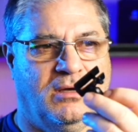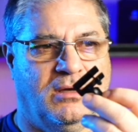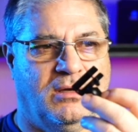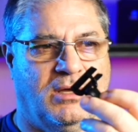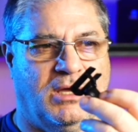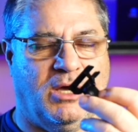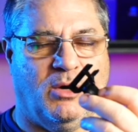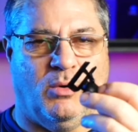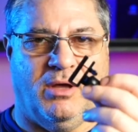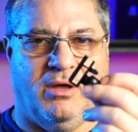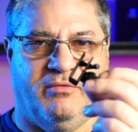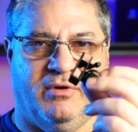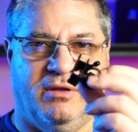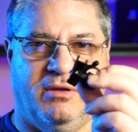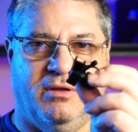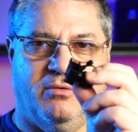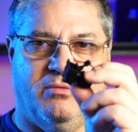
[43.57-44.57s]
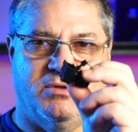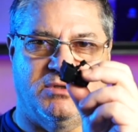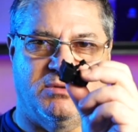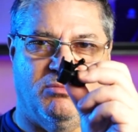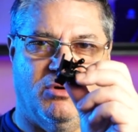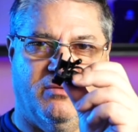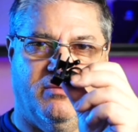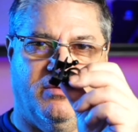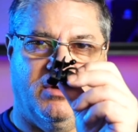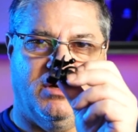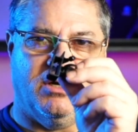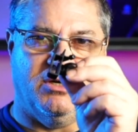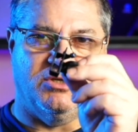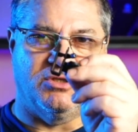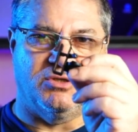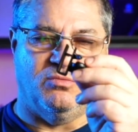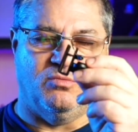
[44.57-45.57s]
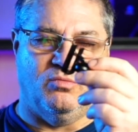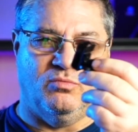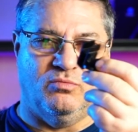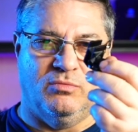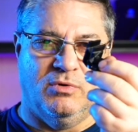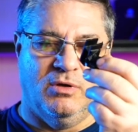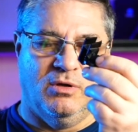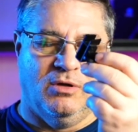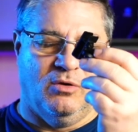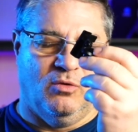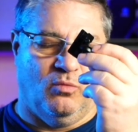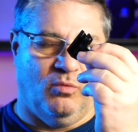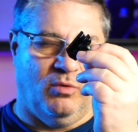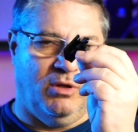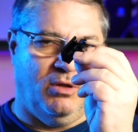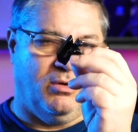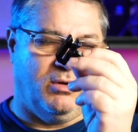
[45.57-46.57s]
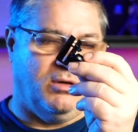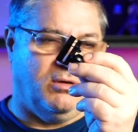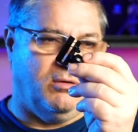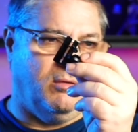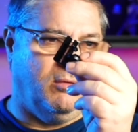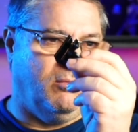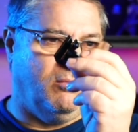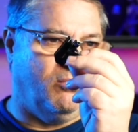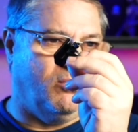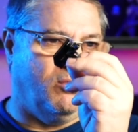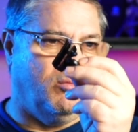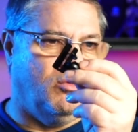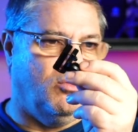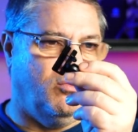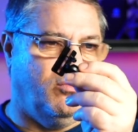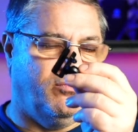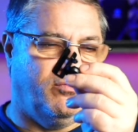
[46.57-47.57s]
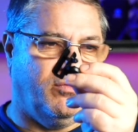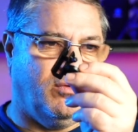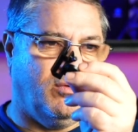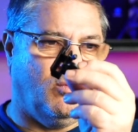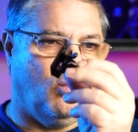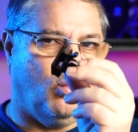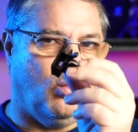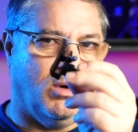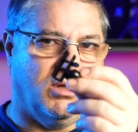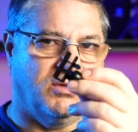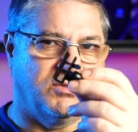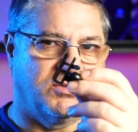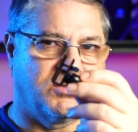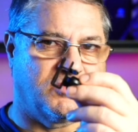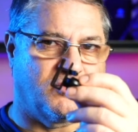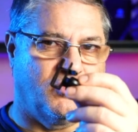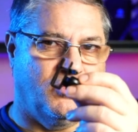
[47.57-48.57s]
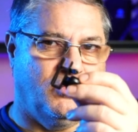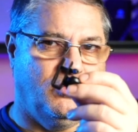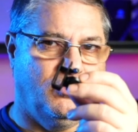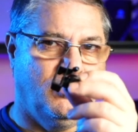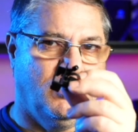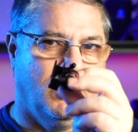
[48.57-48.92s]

However, there is a modification where you can remove one screw